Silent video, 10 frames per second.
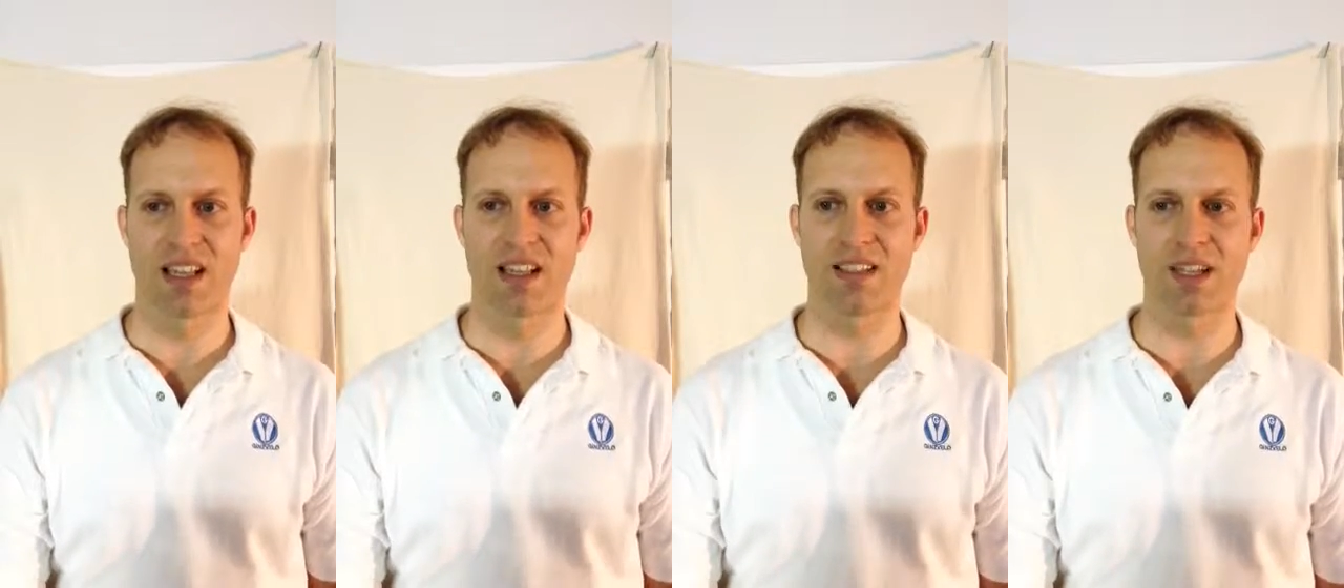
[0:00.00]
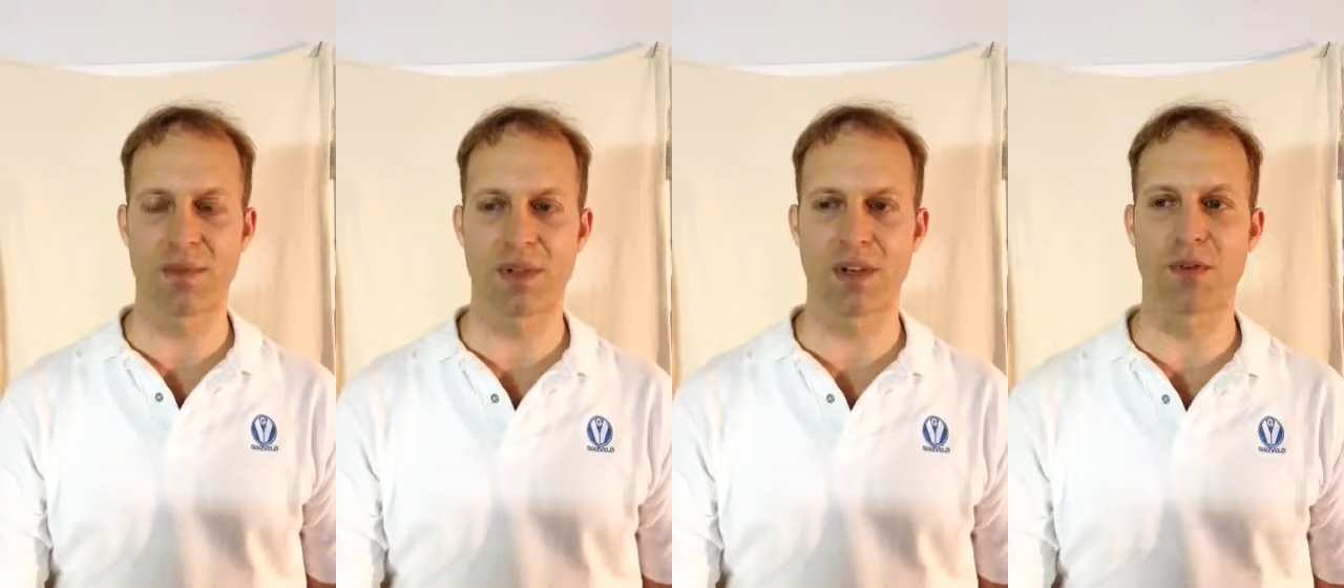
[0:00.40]
This
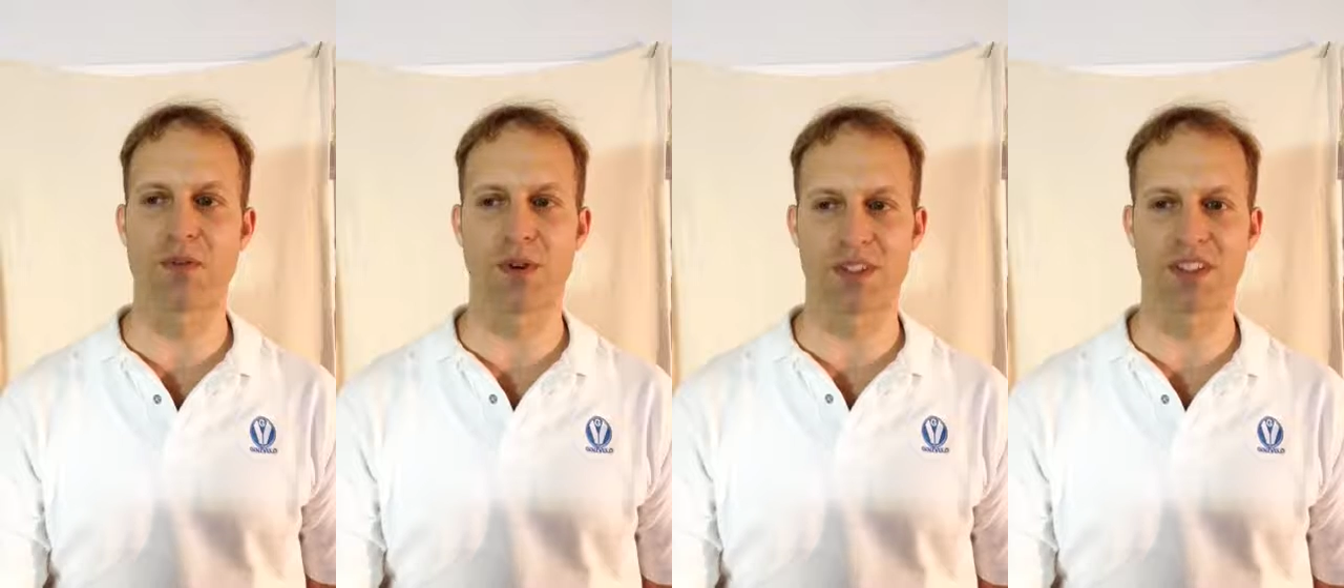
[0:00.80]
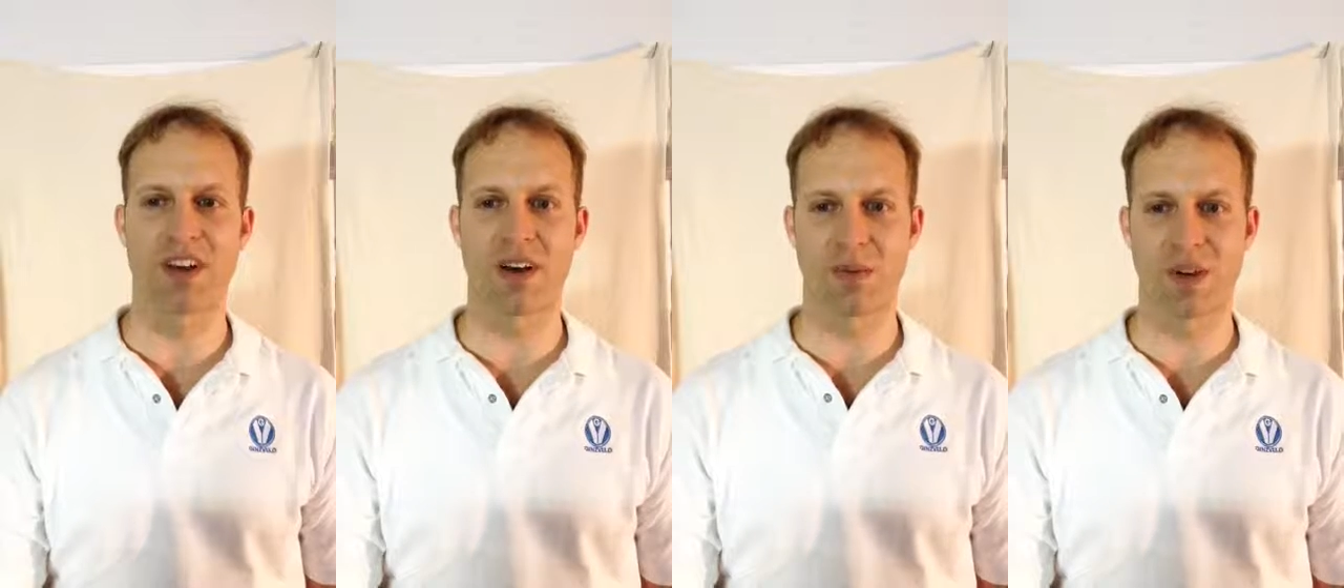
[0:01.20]
can be your first
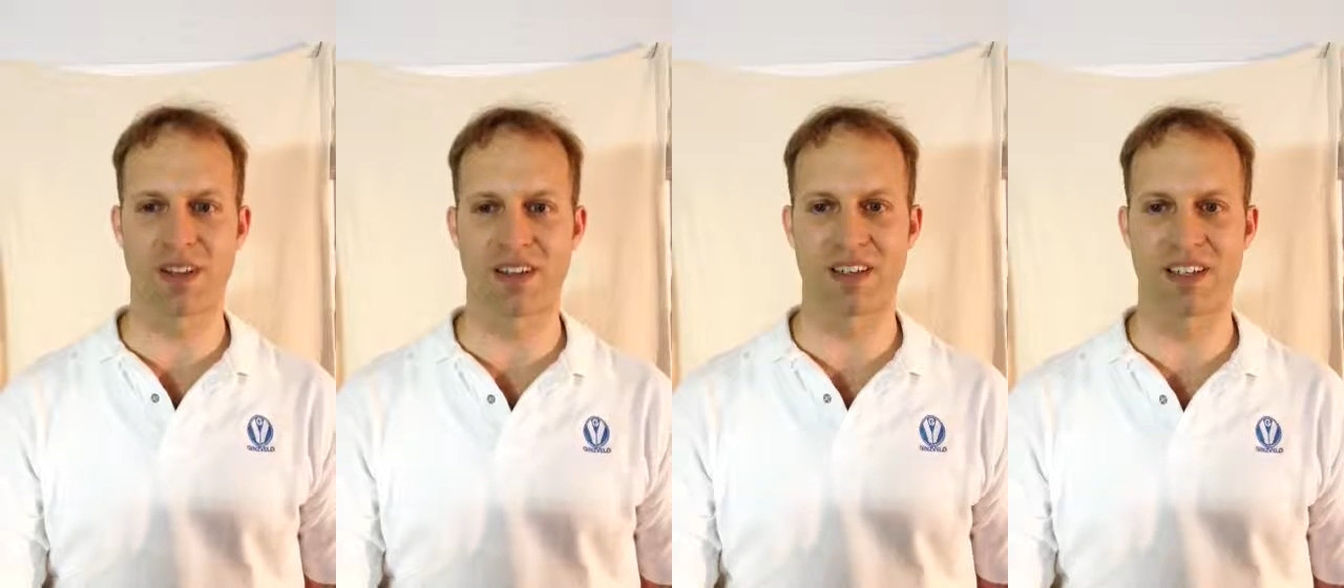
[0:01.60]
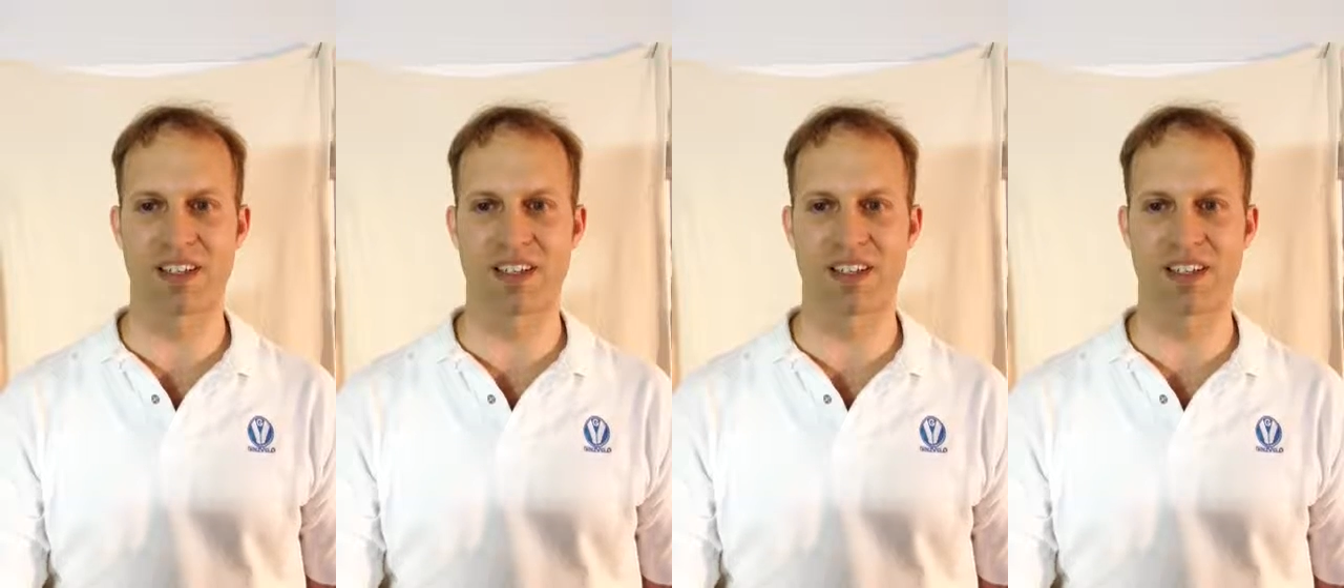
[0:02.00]
all-weather,